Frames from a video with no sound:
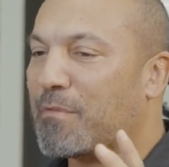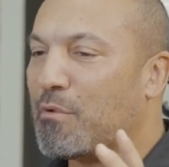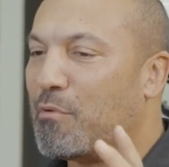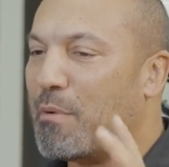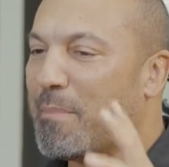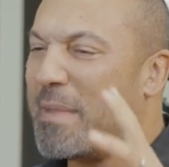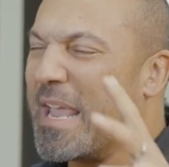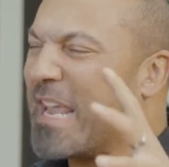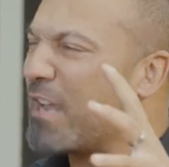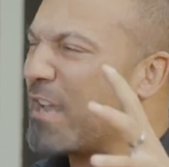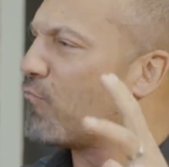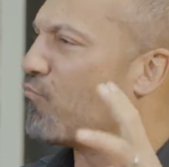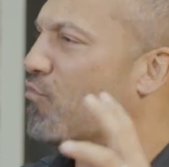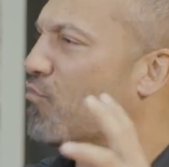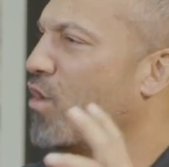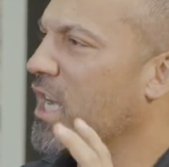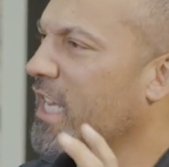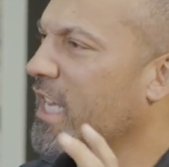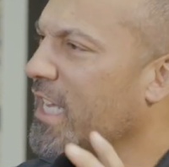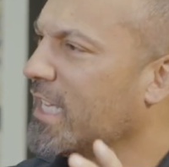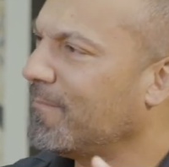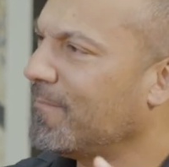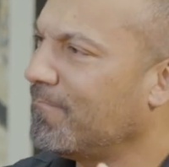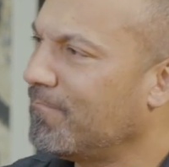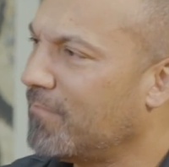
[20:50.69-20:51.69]
we make it
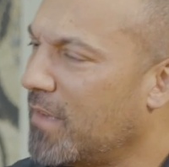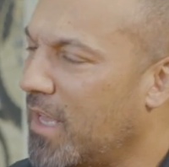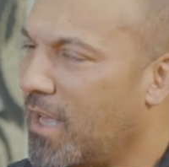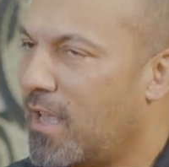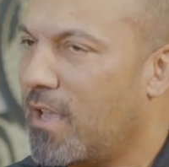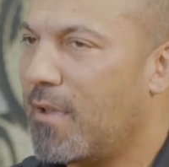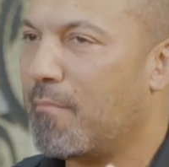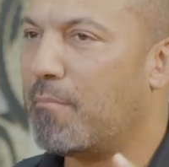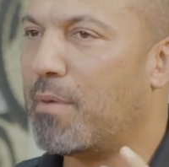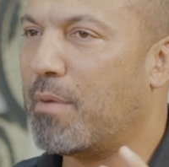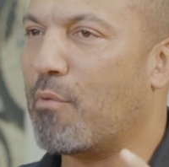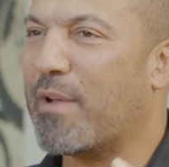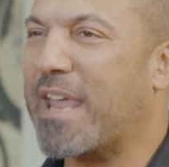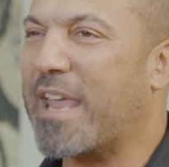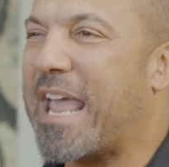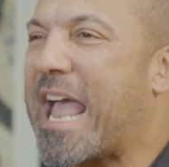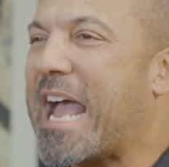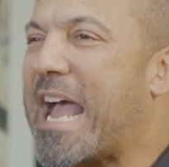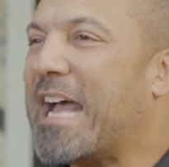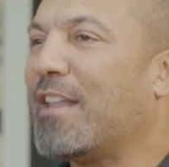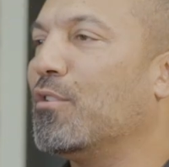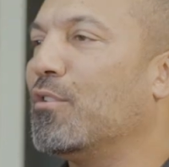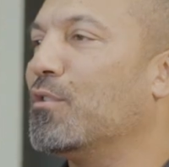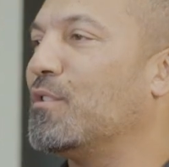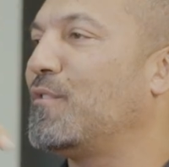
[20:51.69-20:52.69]
rugged, but we
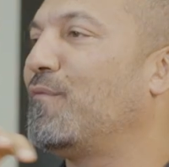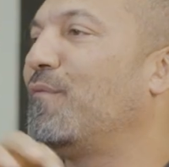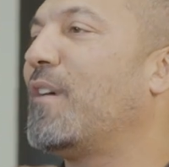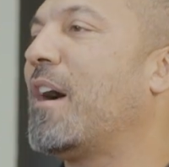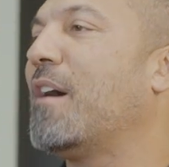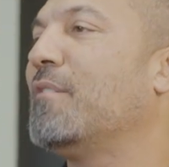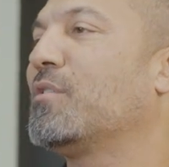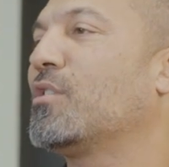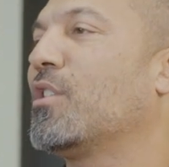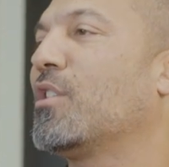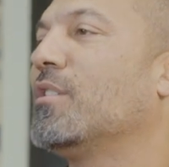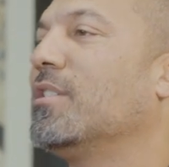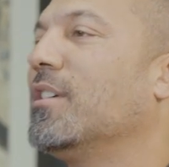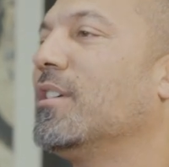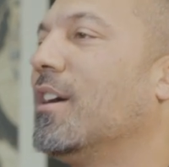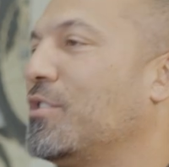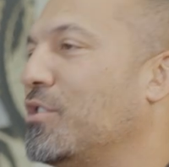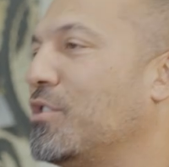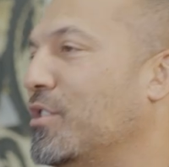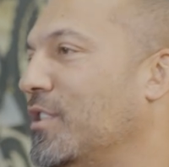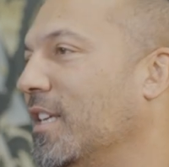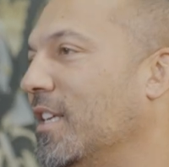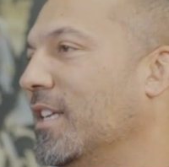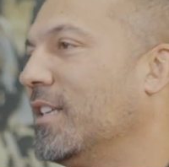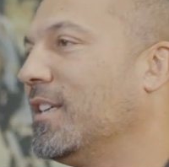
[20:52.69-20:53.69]
add those 5-star
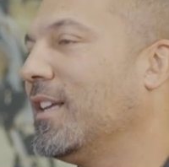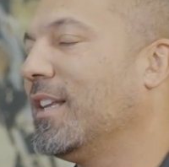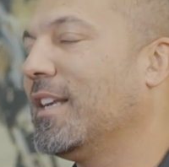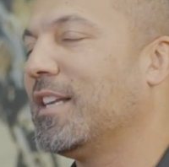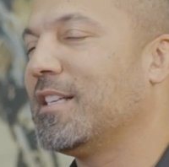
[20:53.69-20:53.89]
touches in.